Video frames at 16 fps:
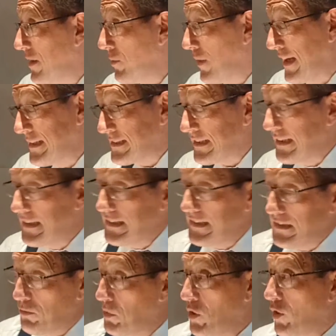many ways.
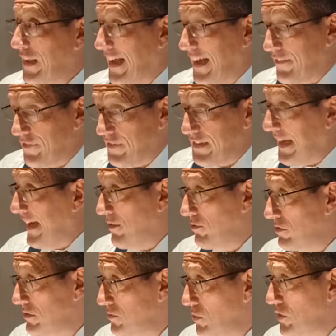We all have now.
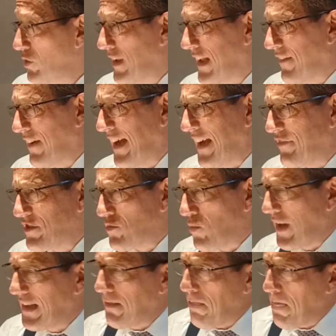We all have. I have as
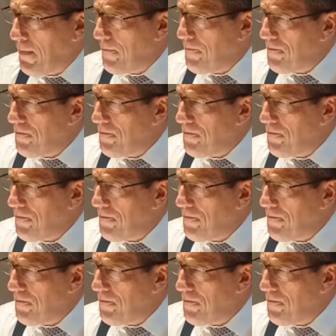well.